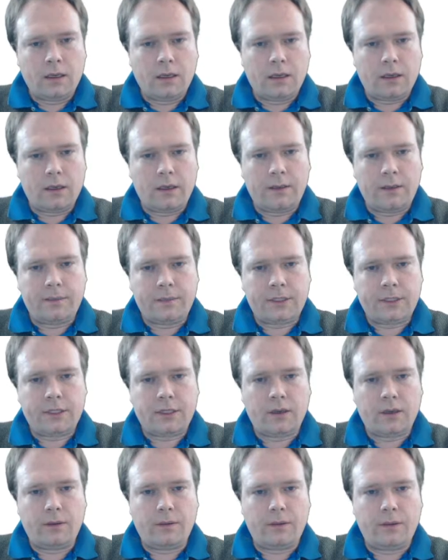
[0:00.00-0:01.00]

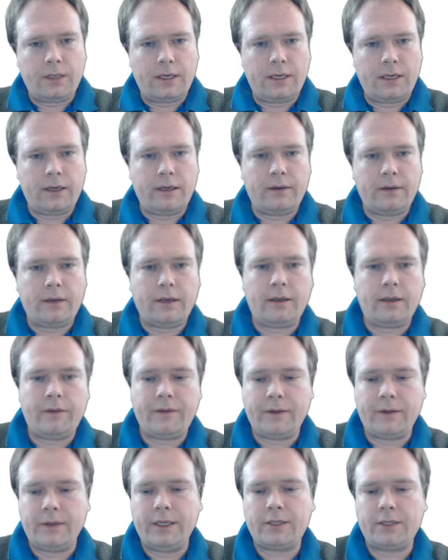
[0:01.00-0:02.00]
Another
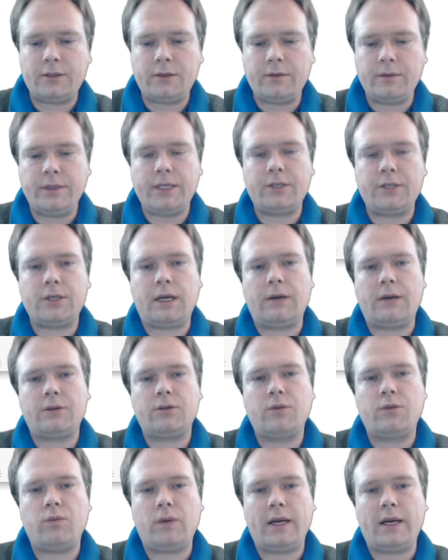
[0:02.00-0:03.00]
thing we need to do, we need to
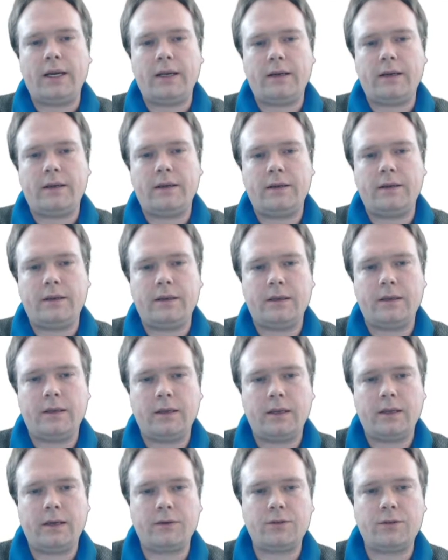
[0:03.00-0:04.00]
auto wire.
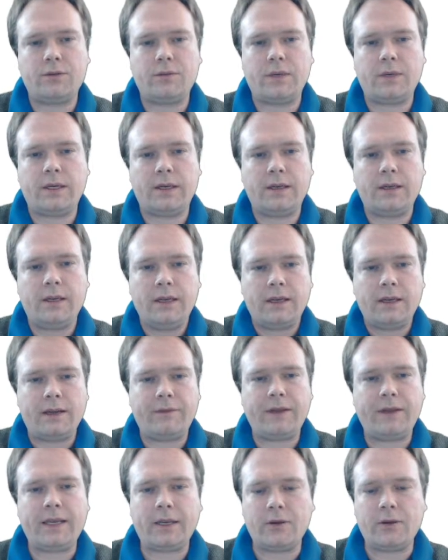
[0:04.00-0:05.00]
I
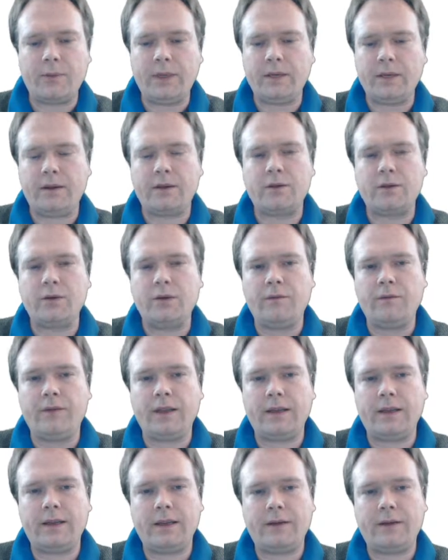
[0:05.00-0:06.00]
think that could be another cool
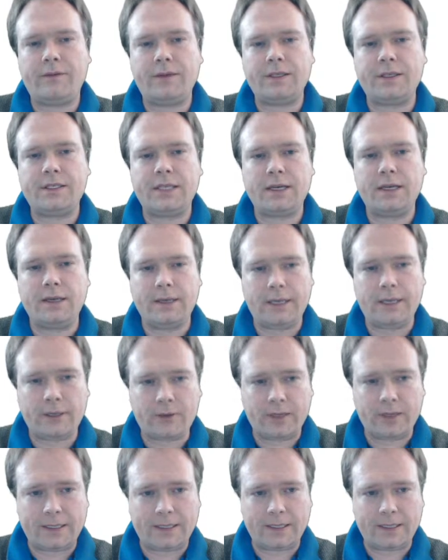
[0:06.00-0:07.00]
thing if IntelliJ
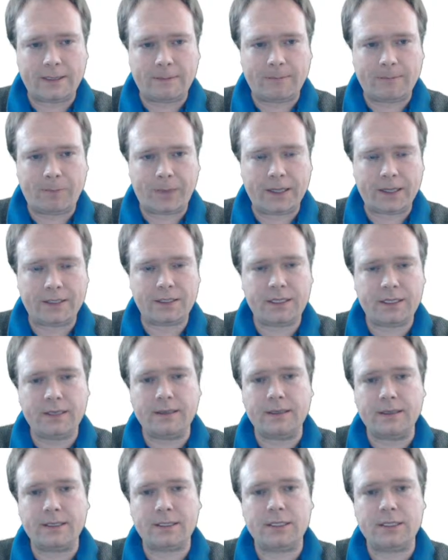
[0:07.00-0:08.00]
could actually see
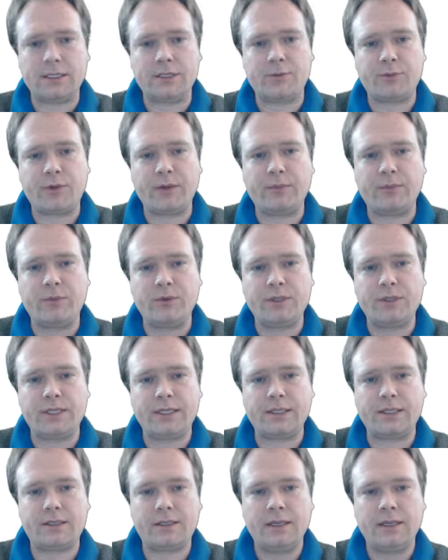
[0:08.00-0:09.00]
that this is a Spring Boot
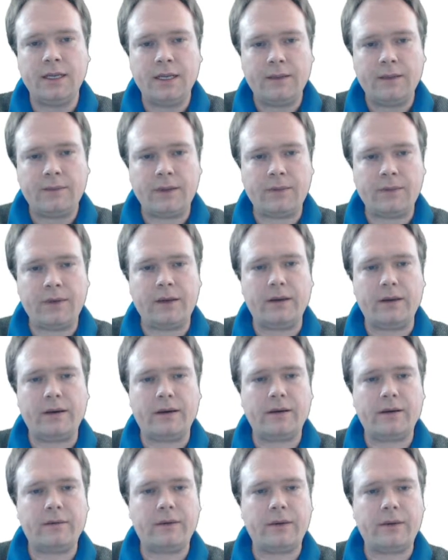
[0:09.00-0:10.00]
test that we
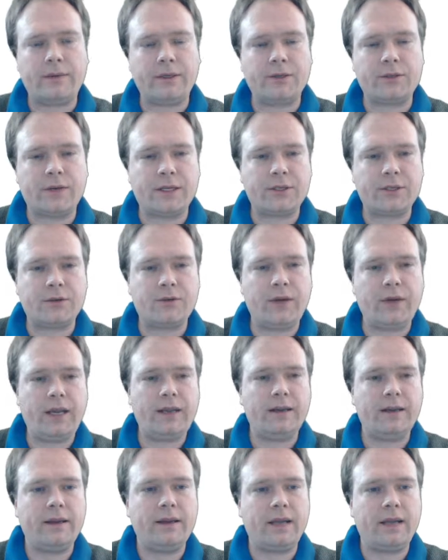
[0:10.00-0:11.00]
are trying to create,
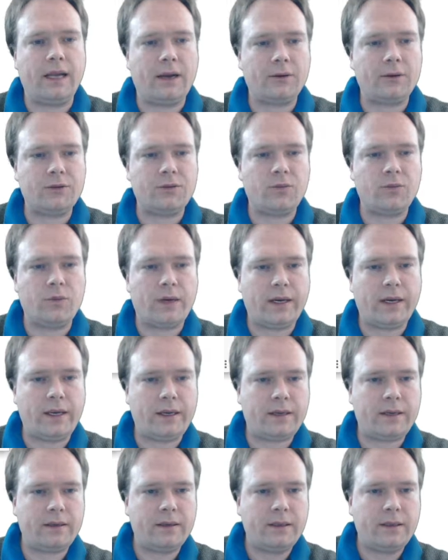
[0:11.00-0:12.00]
and then auto
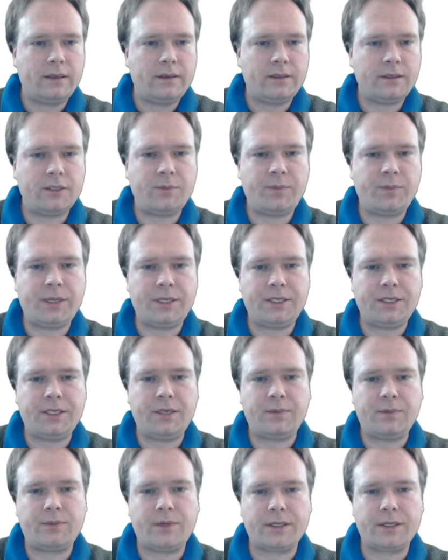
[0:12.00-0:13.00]
wire the
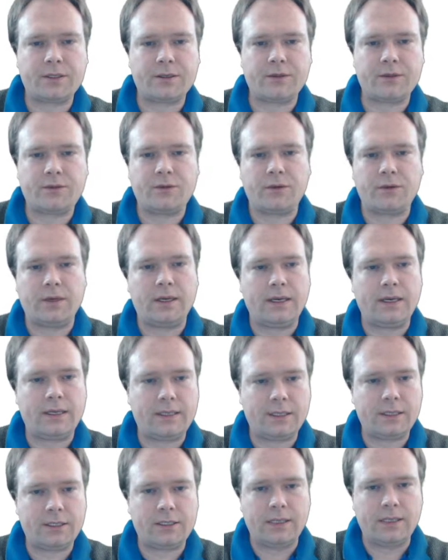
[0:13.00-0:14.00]
spaceship REST controller like
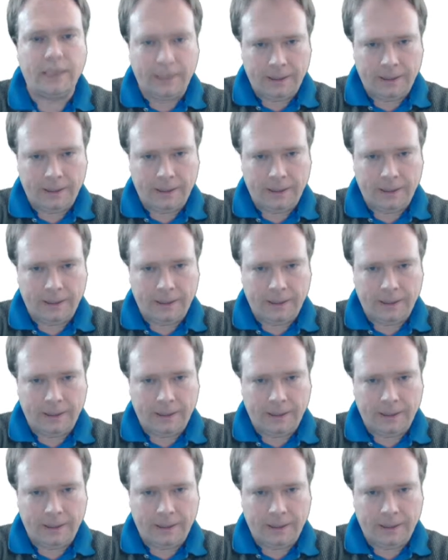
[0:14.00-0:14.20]
this.